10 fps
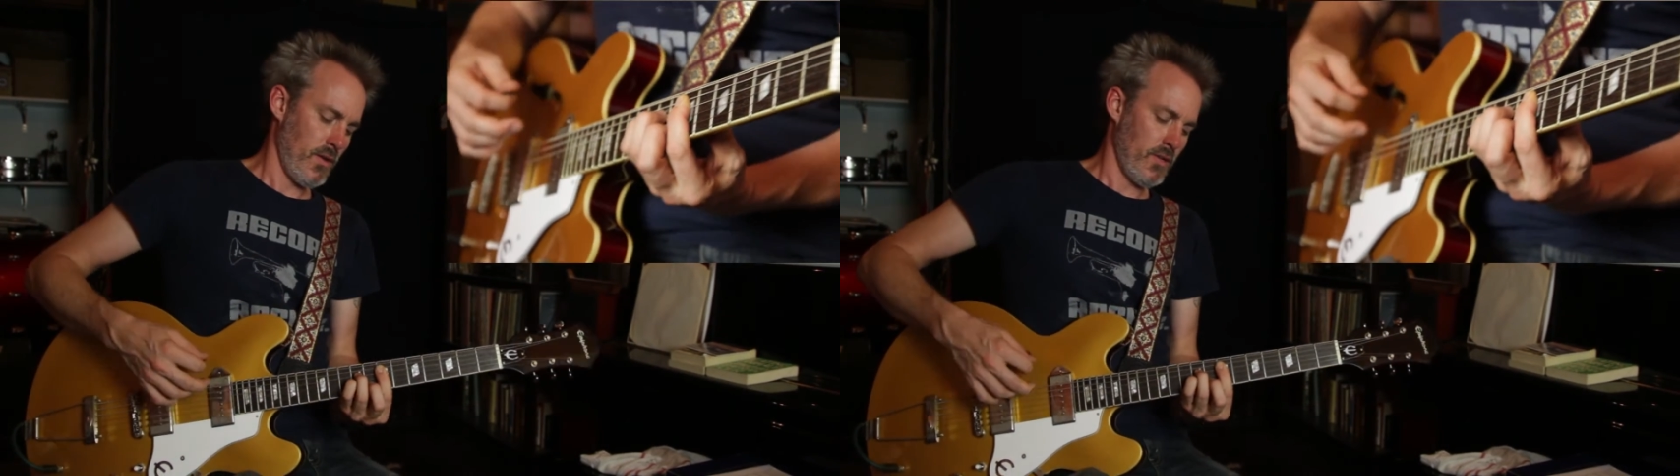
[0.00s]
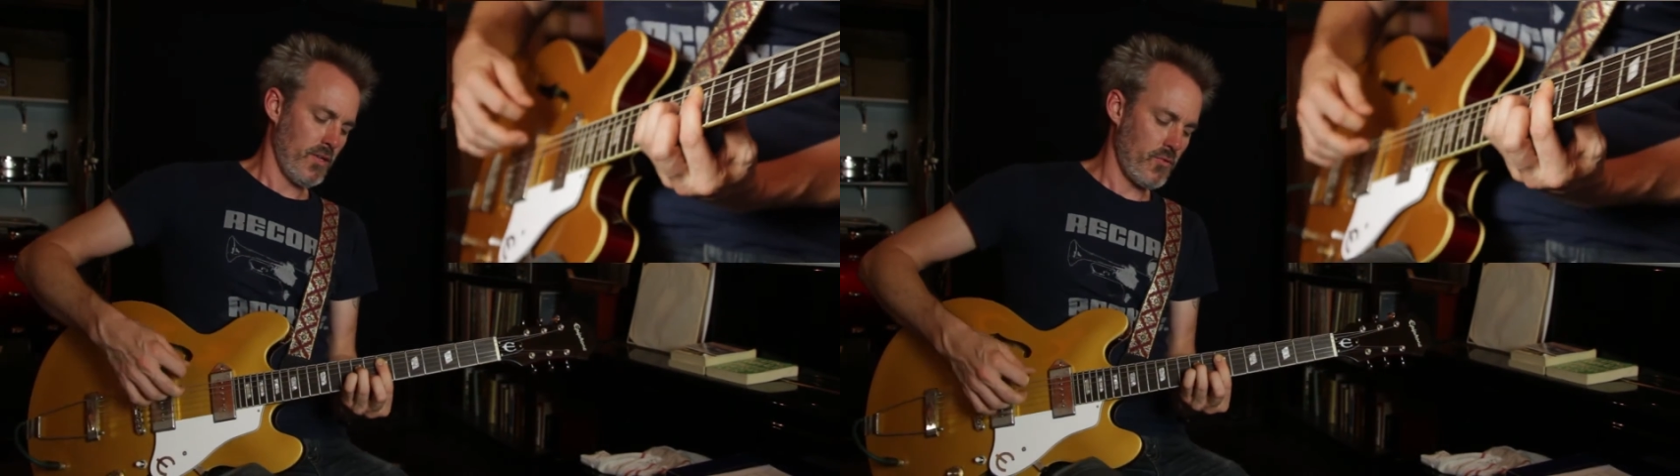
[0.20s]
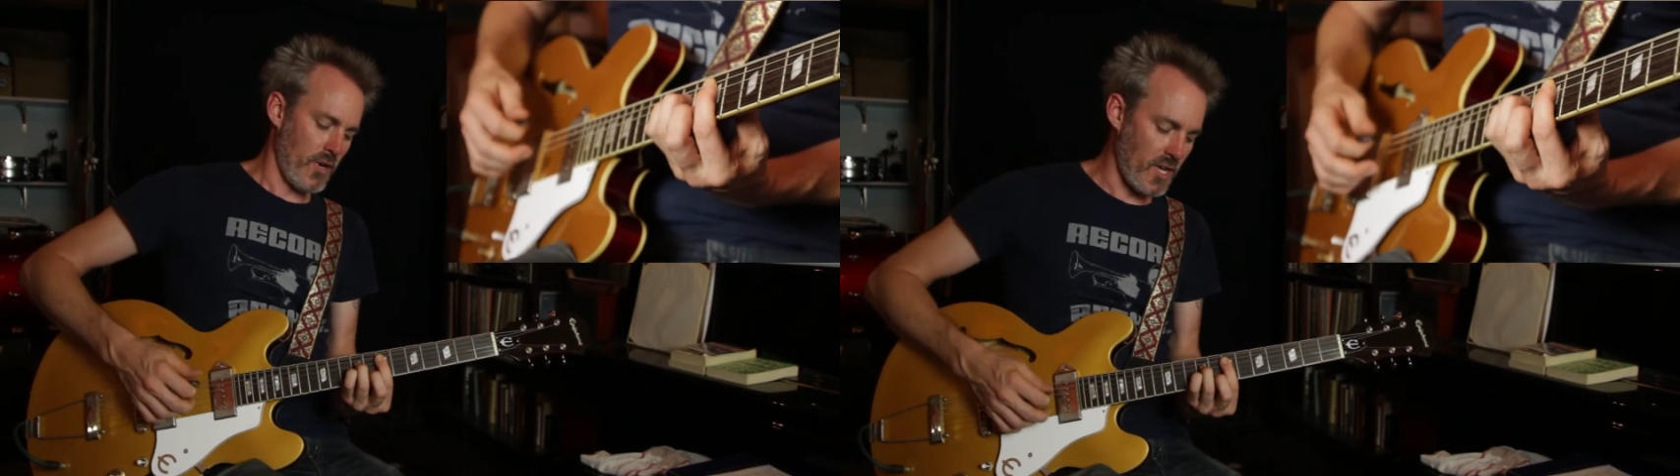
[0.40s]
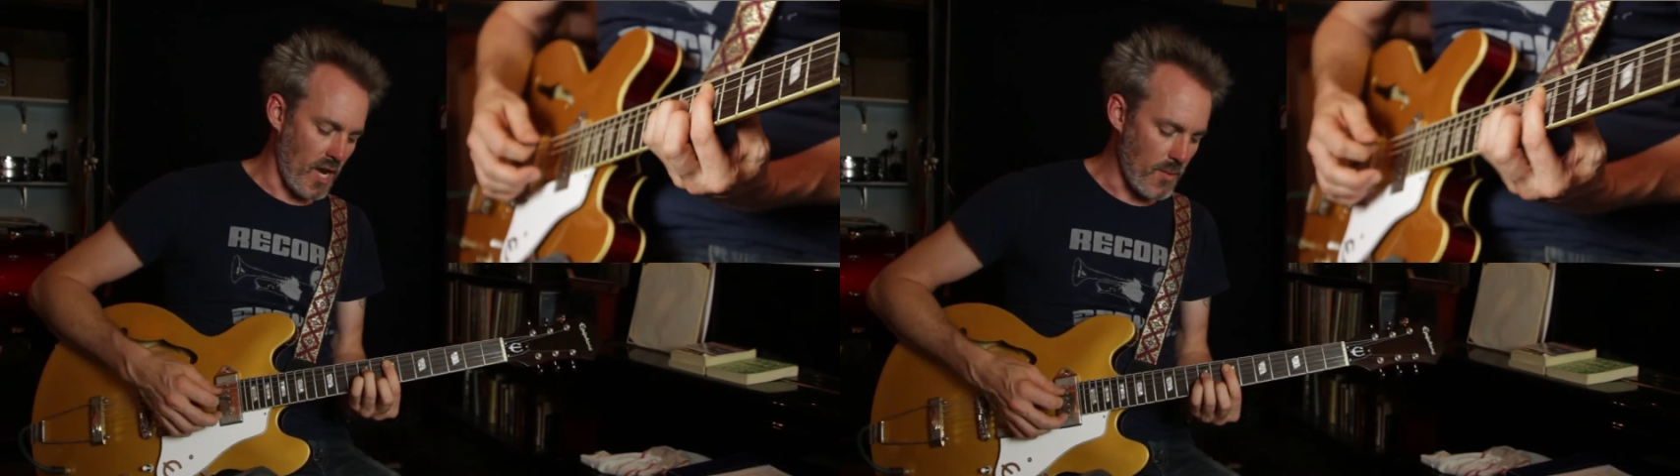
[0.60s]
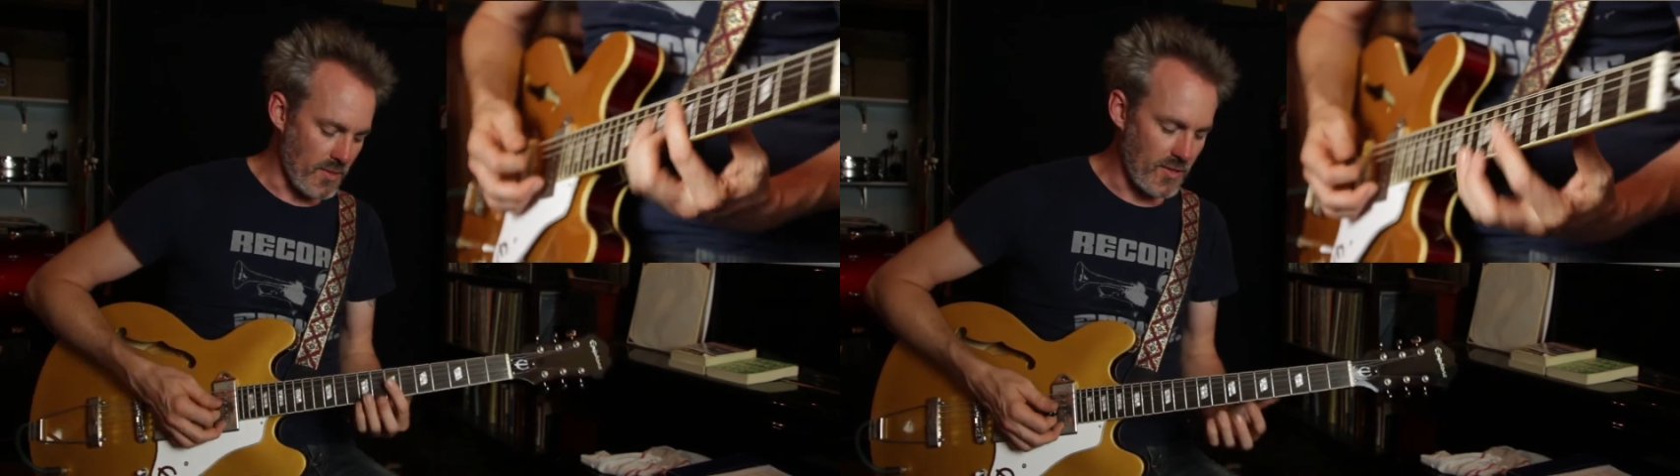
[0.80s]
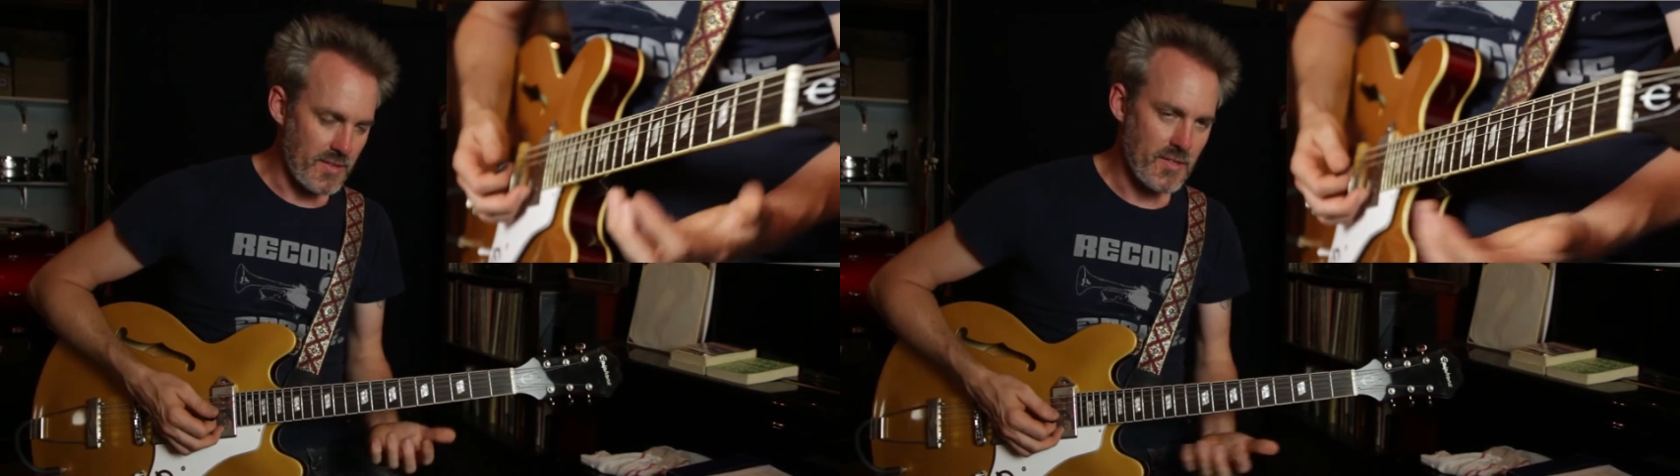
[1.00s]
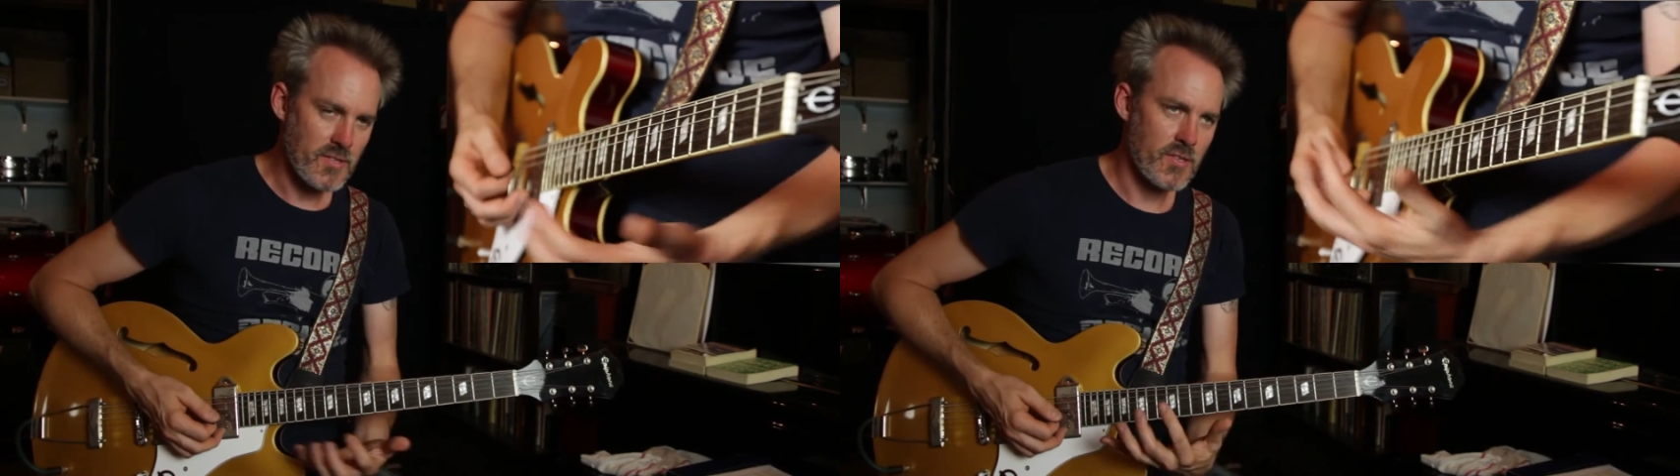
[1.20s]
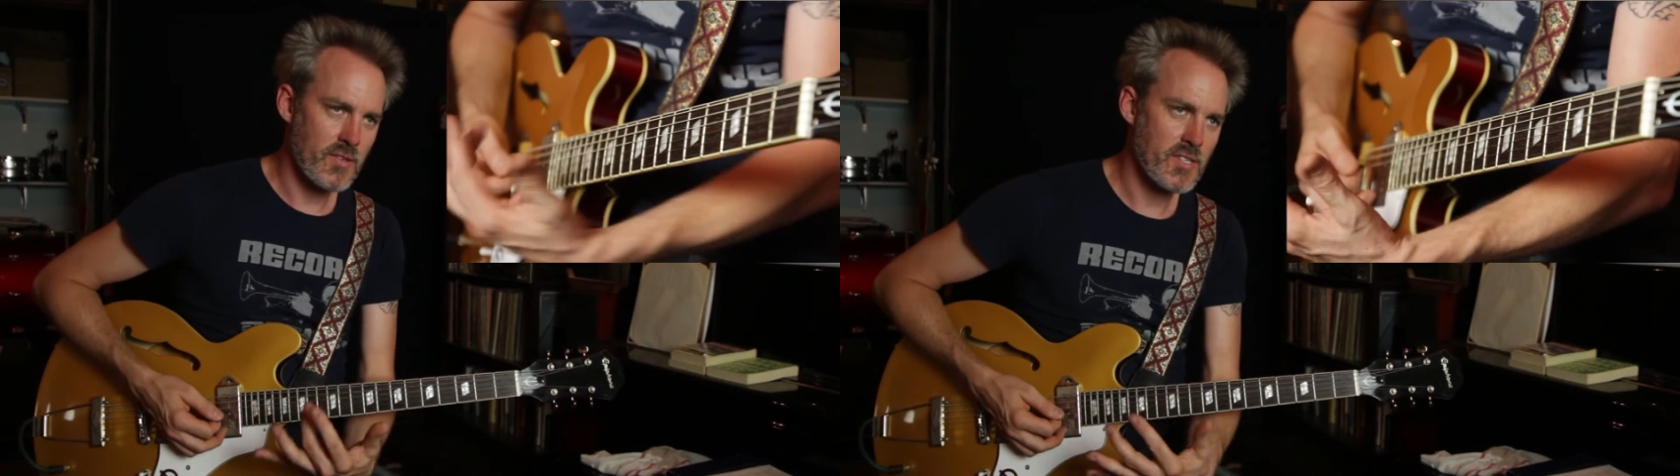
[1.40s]
It's very common, like
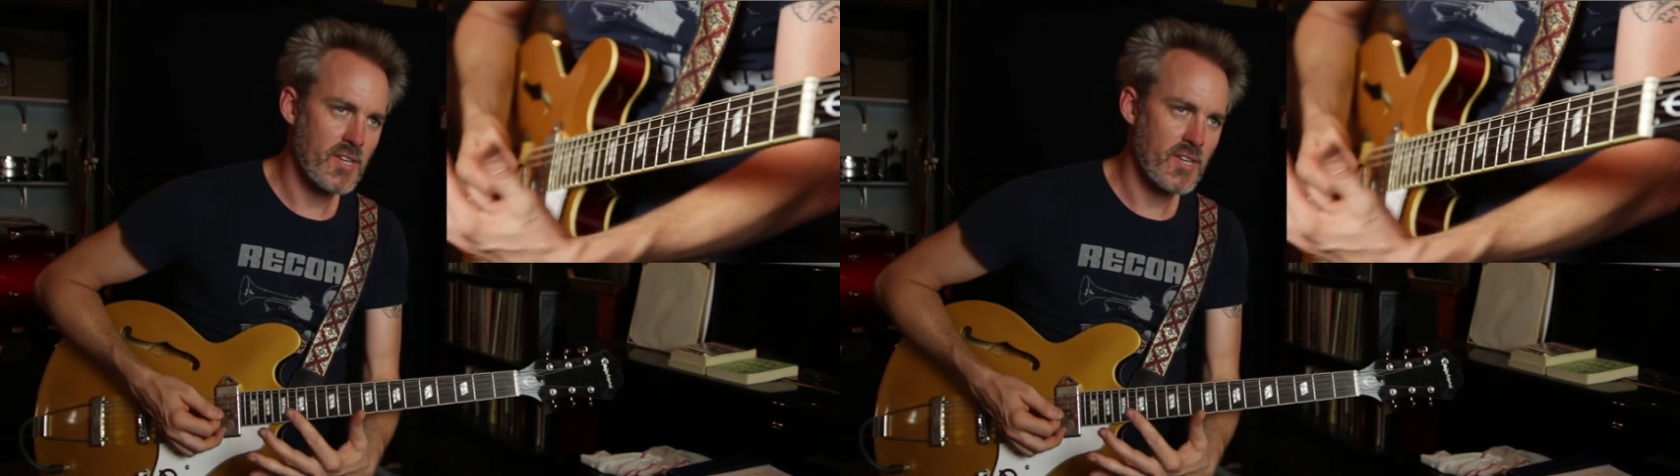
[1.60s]
this